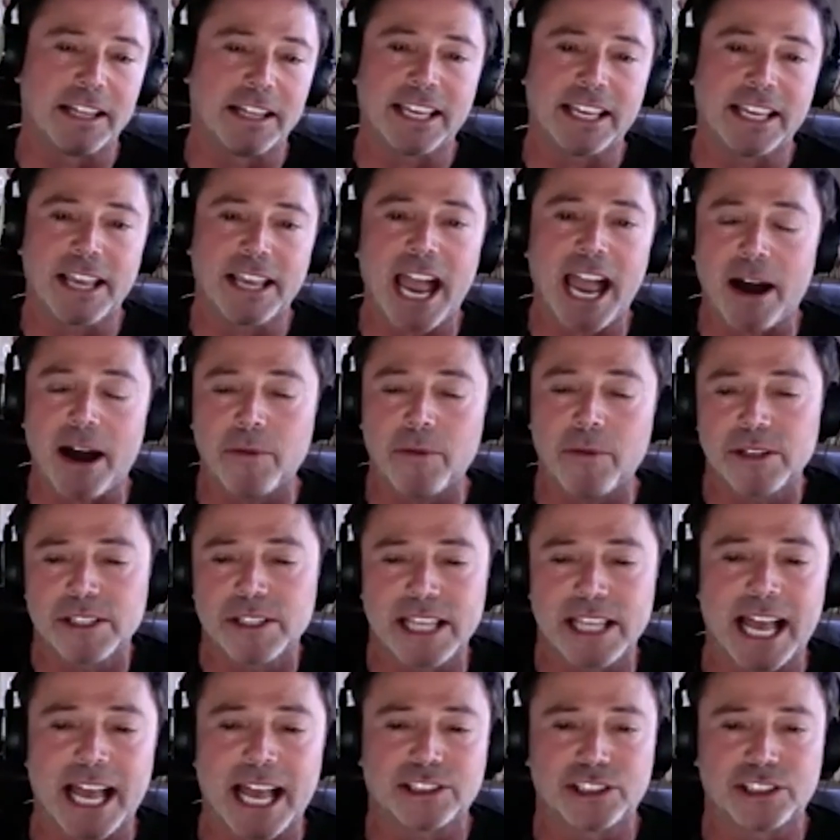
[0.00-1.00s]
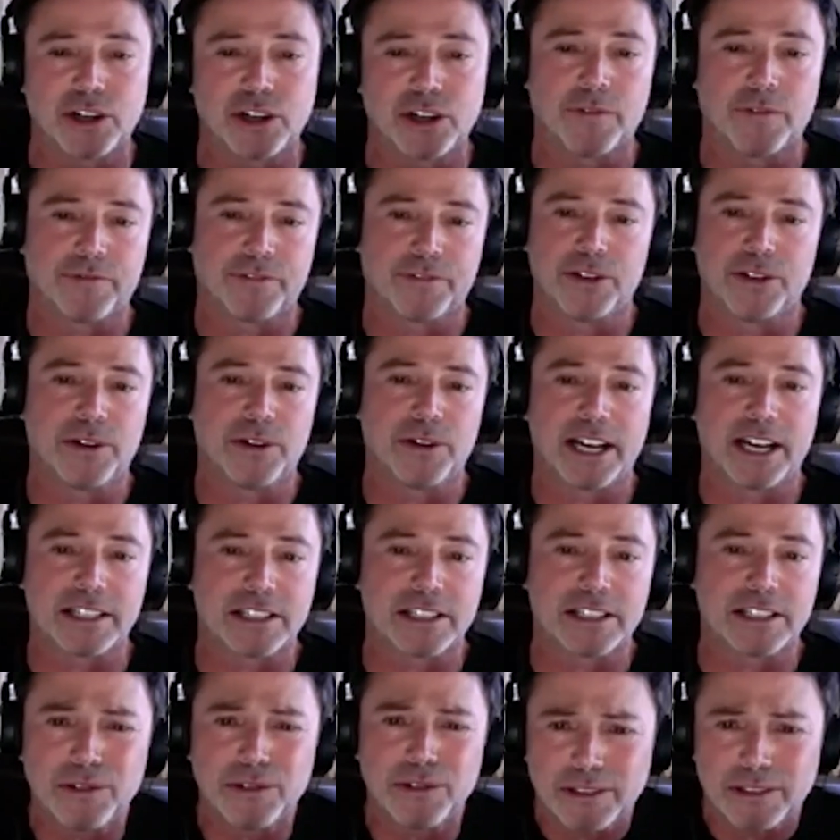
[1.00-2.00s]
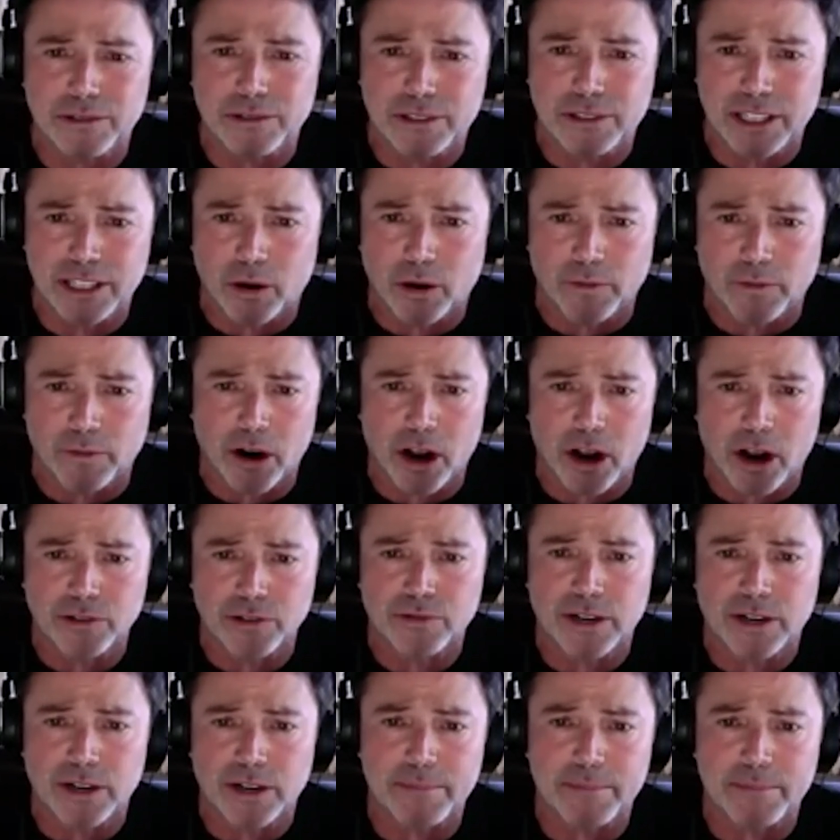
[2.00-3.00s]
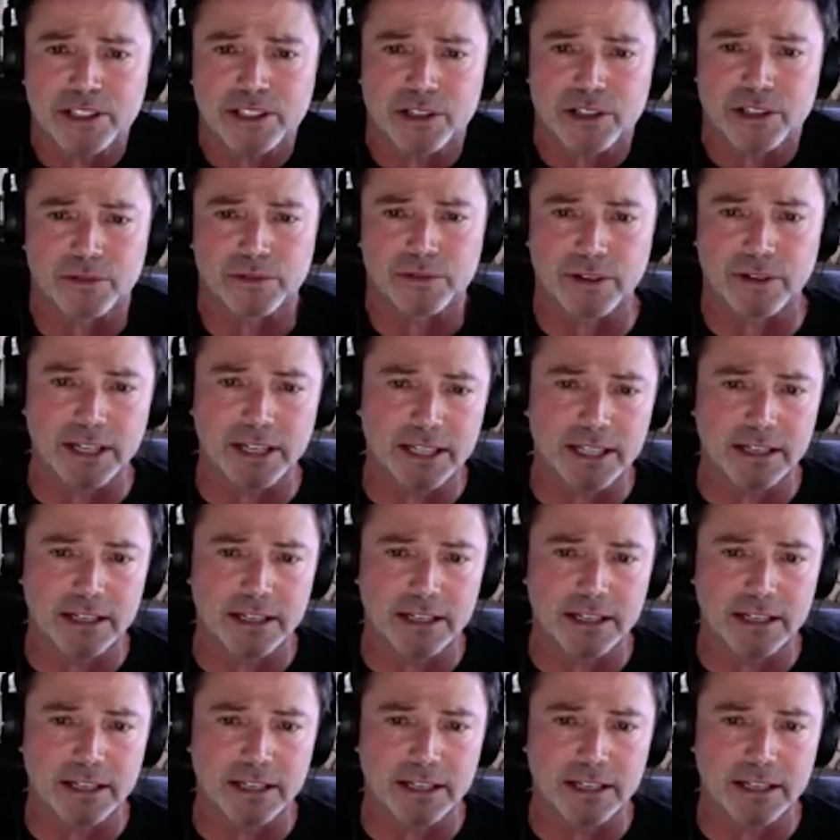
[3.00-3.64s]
Like, how was that show for you guys? Because you did over 100 episodes, right?